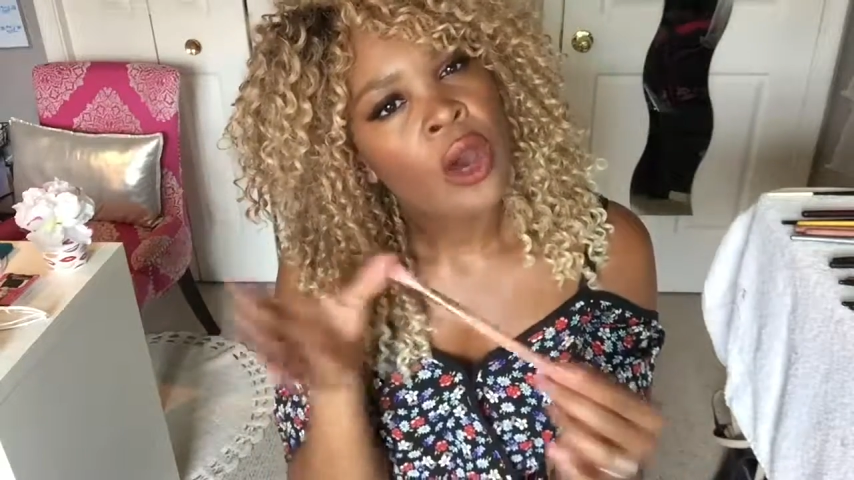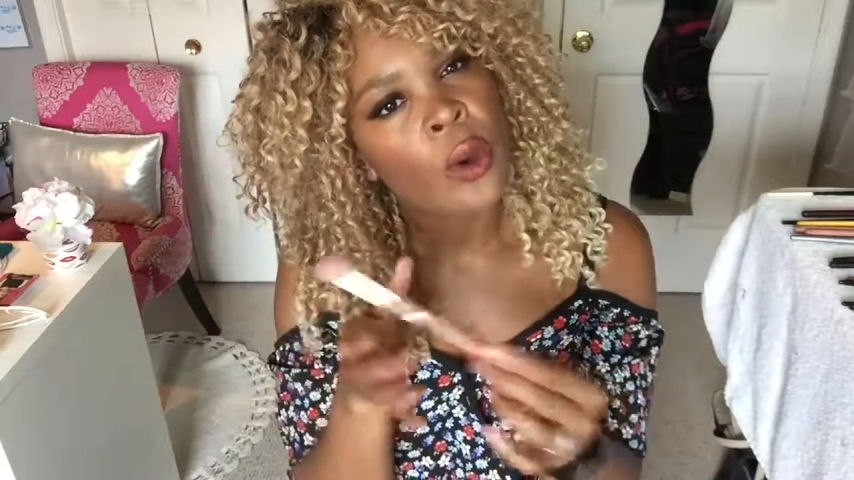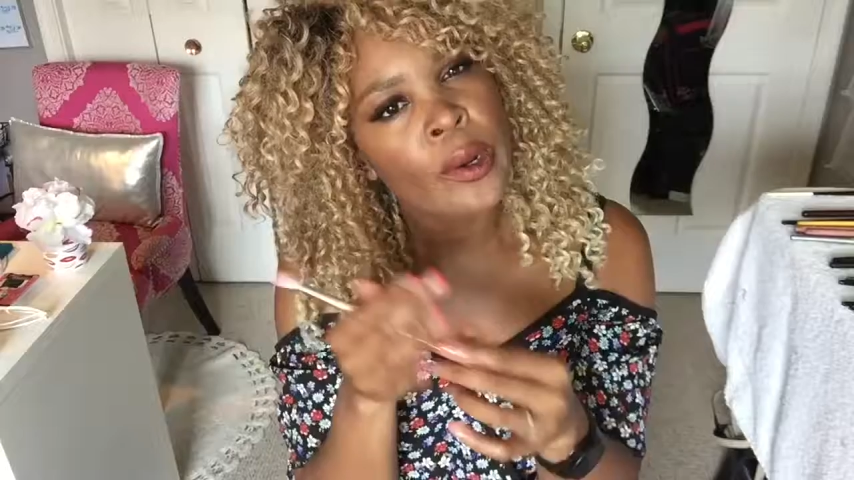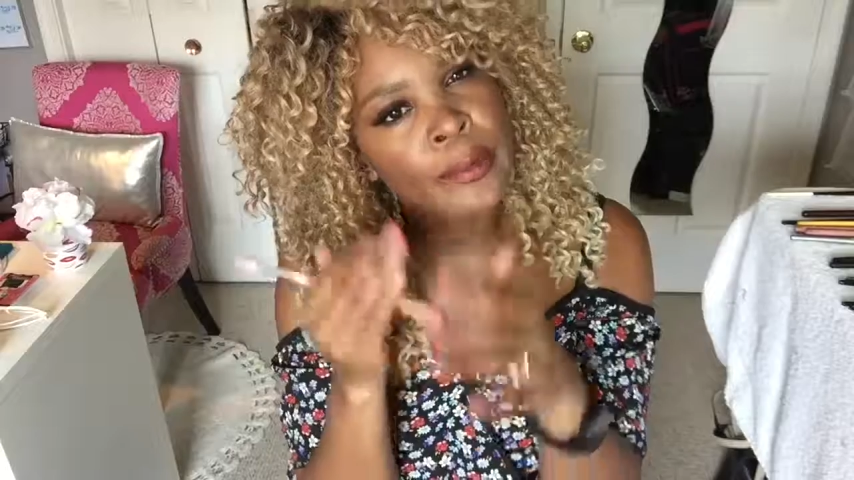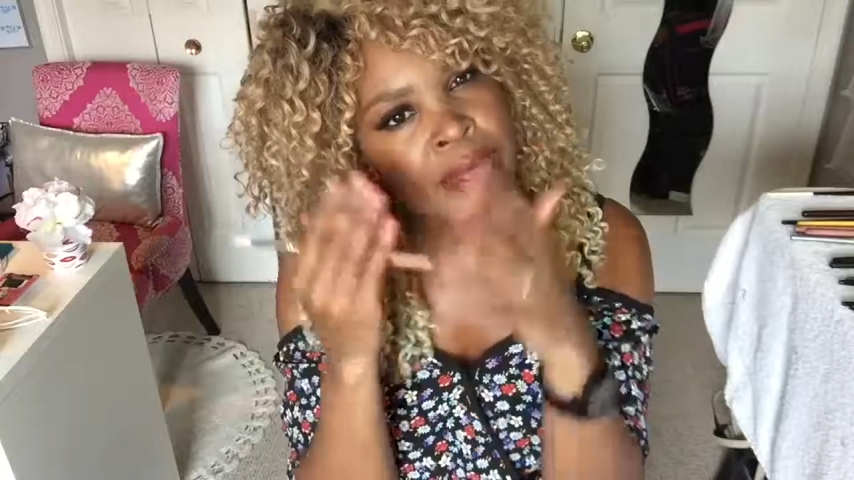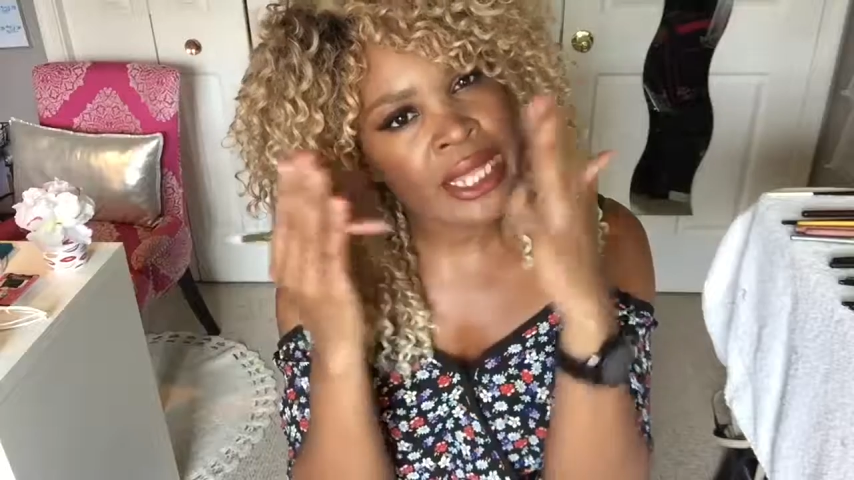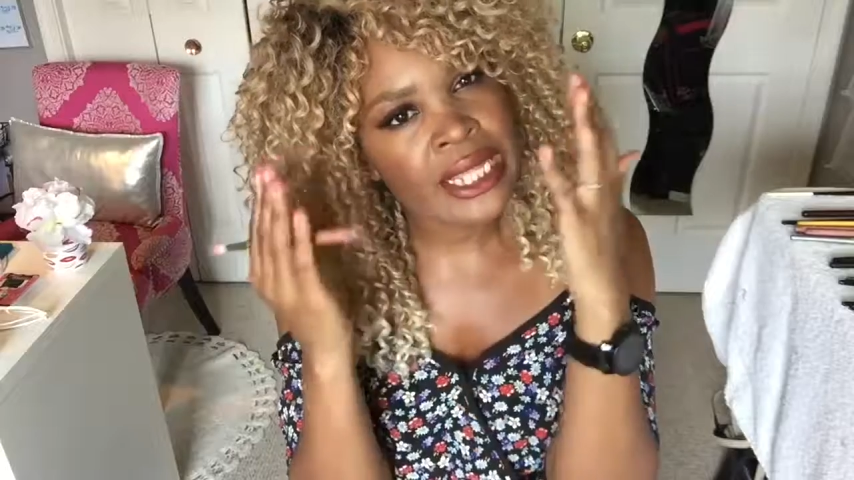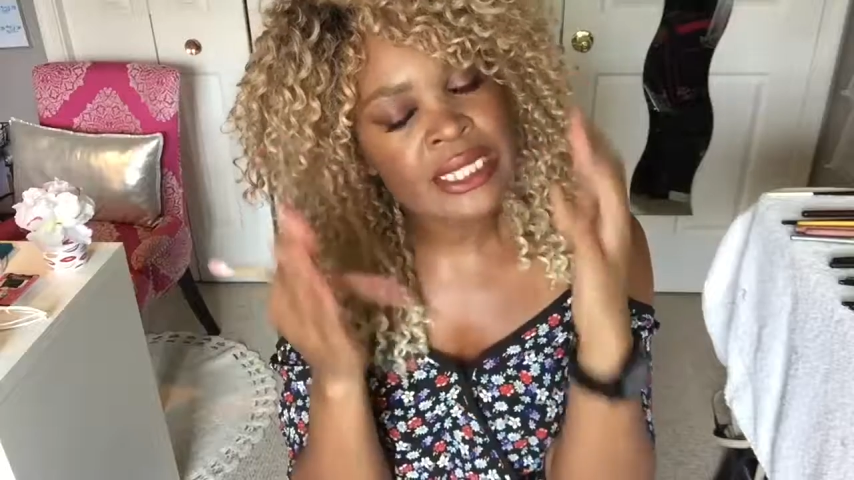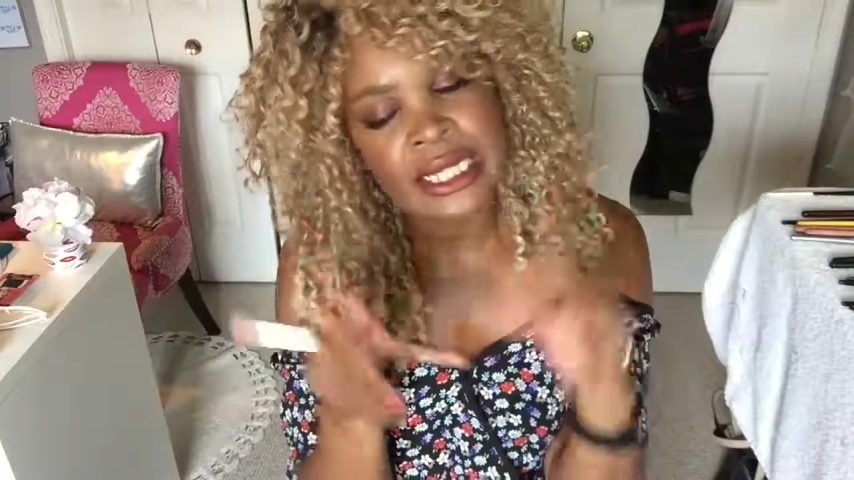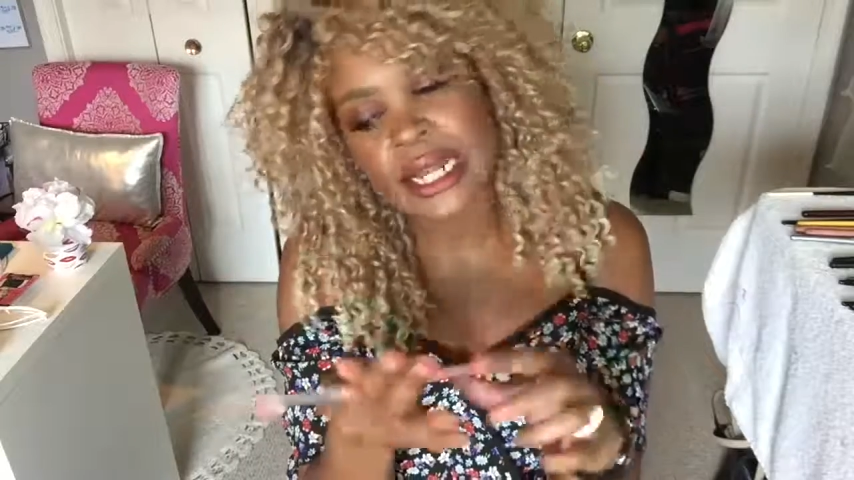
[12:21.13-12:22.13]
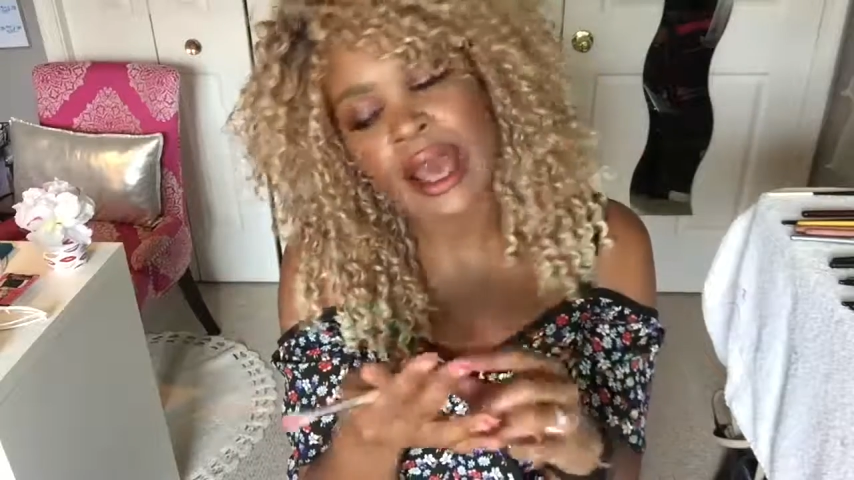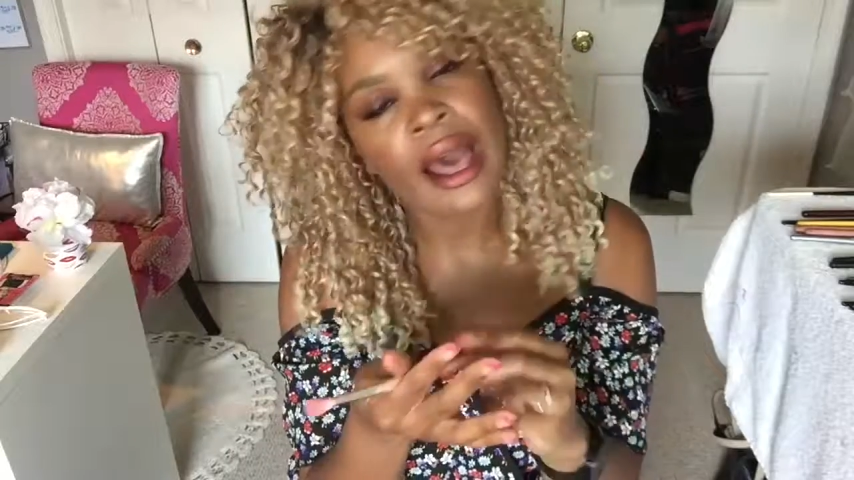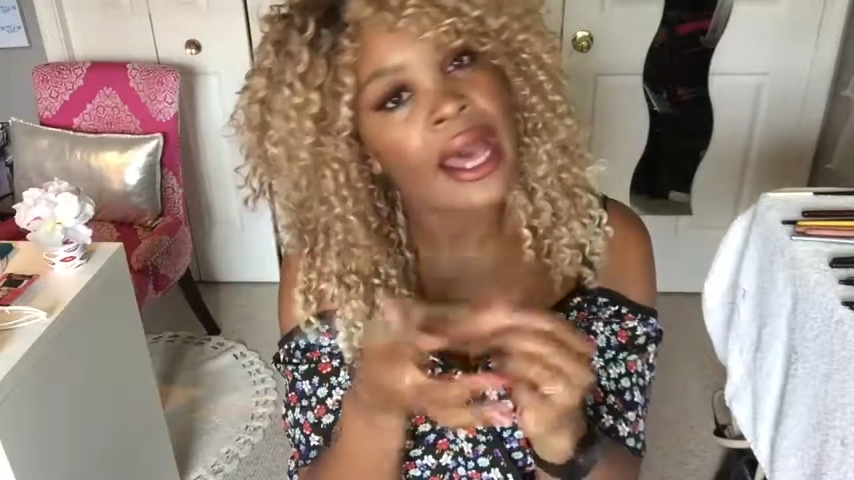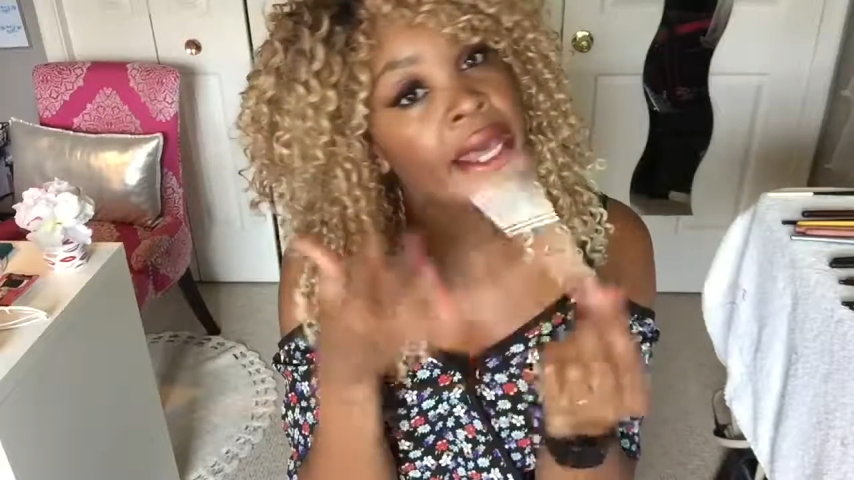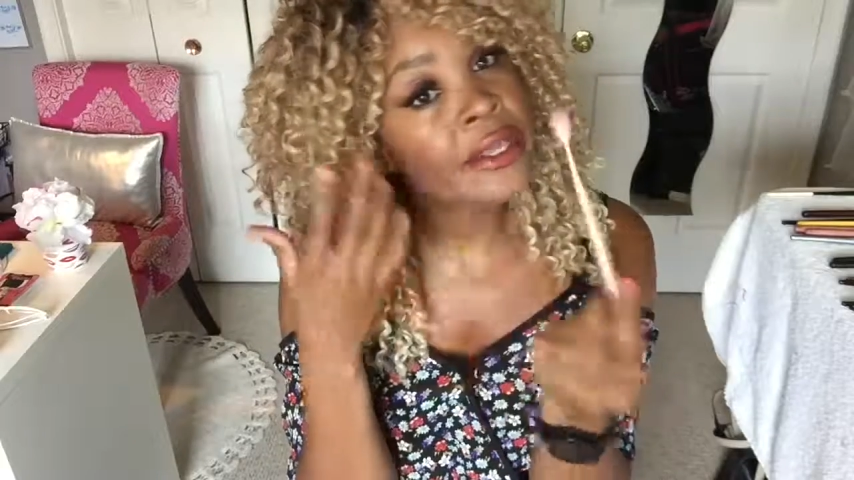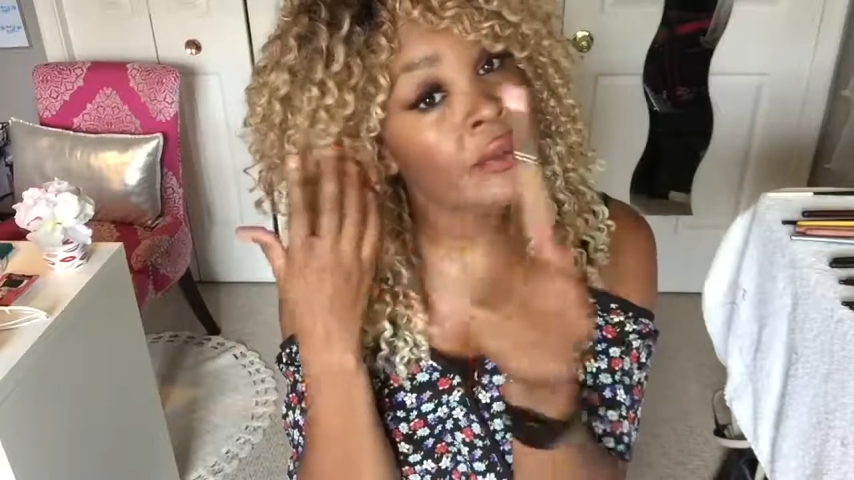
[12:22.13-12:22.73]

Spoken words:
or blended eye,